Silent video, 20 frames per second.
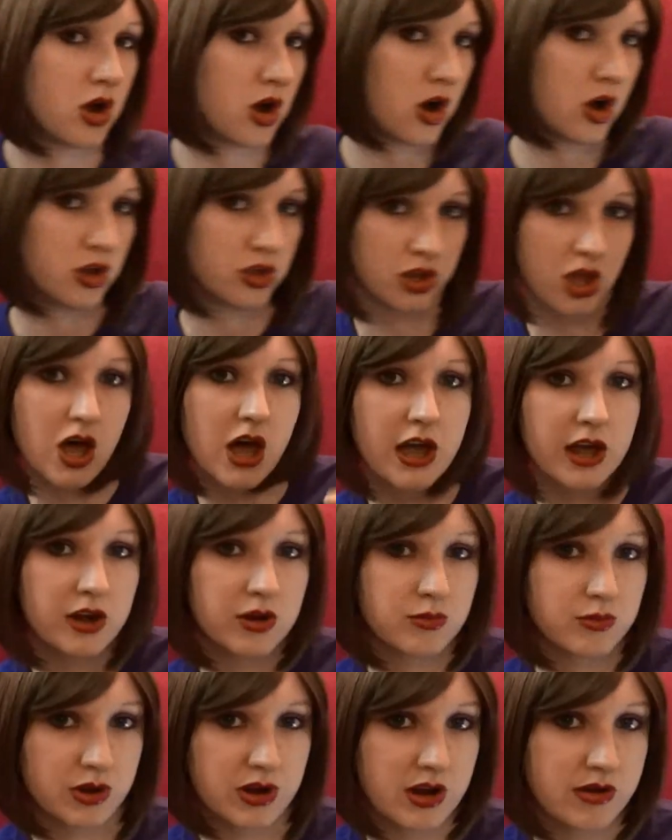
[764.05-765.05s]
online
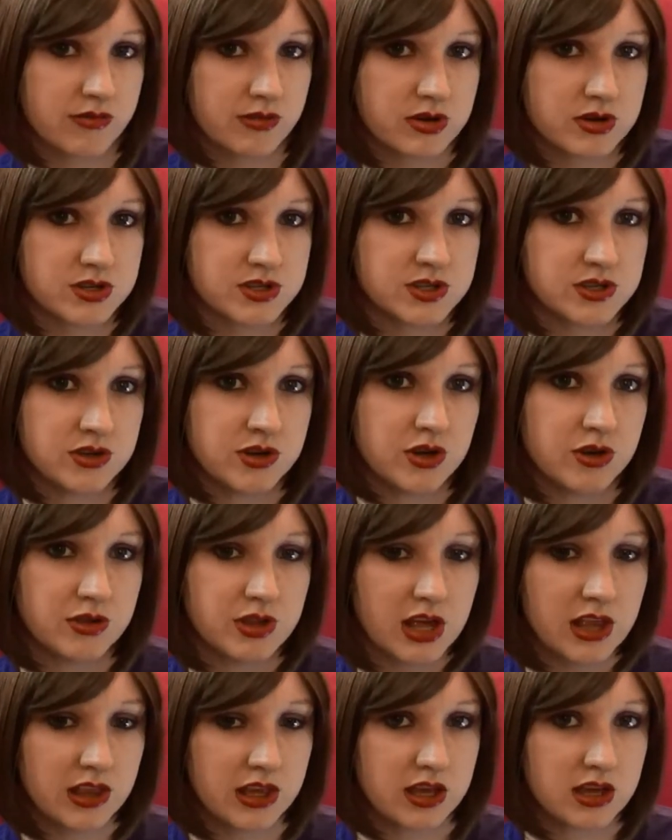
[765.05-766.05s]
or whatever. So you know
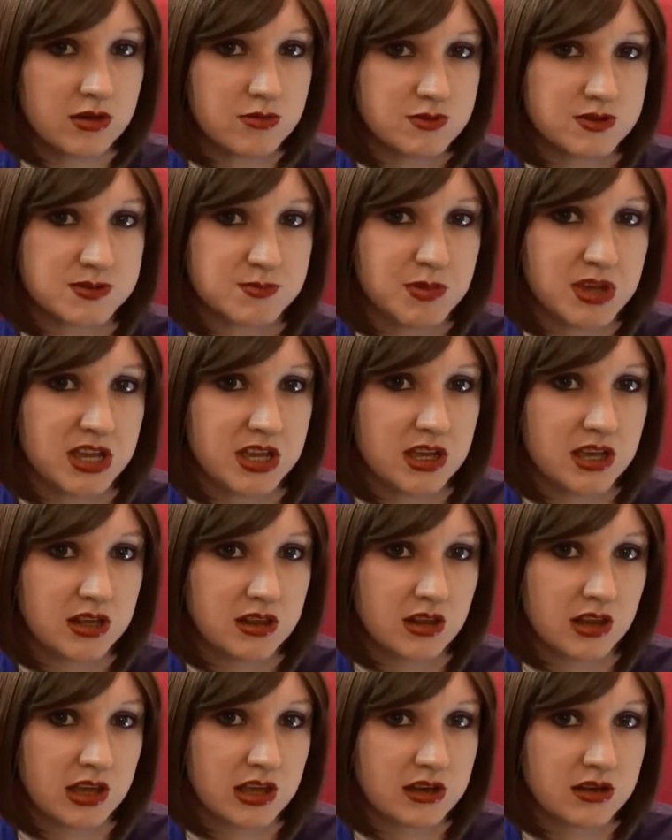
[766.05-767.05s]
that, like, it was me
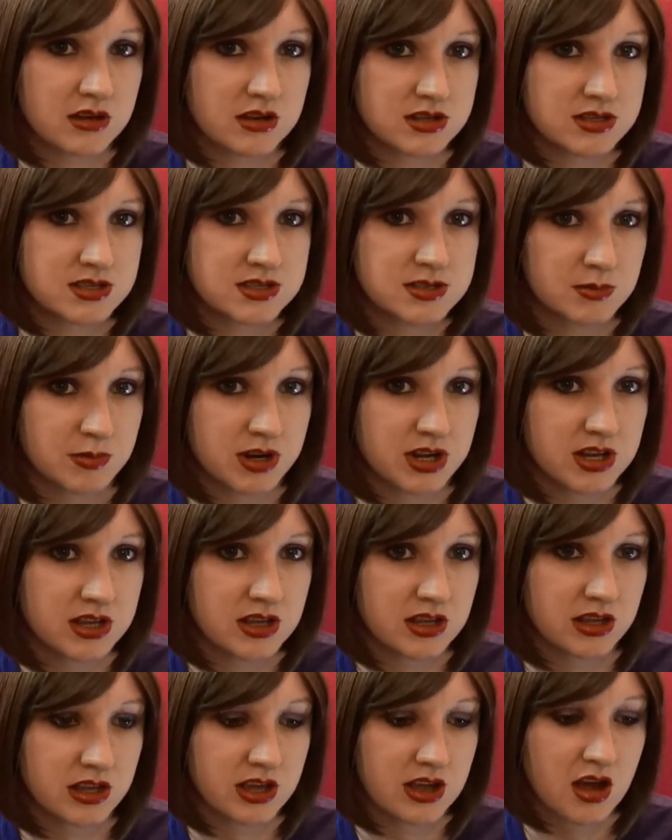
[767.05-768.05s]
and, like, not somebody
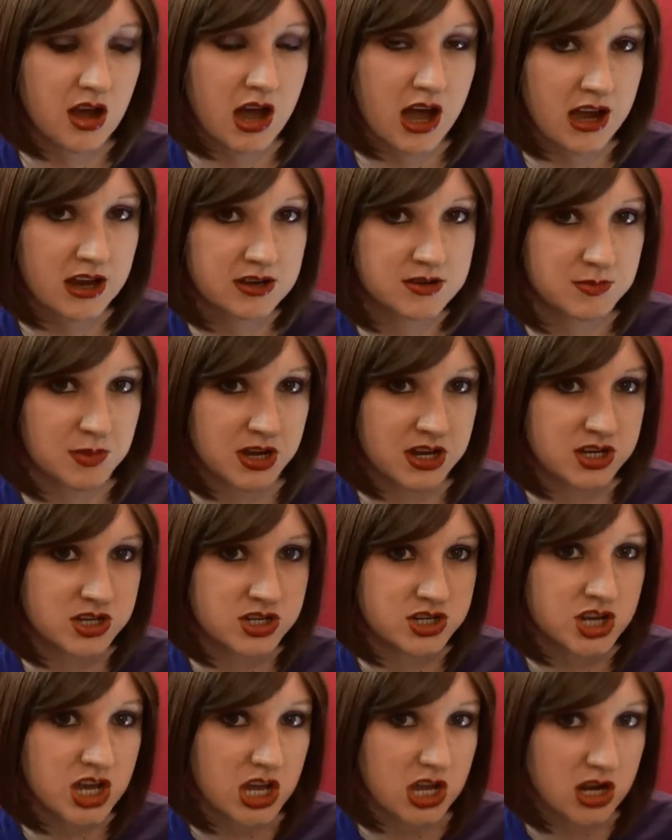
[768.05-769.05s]
that, like, hacked my
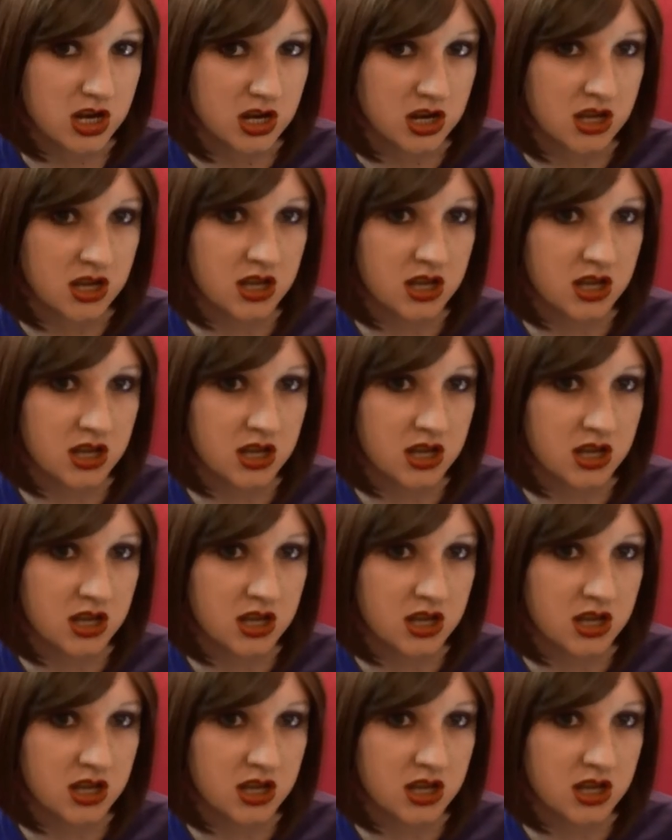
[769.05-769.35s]
shit.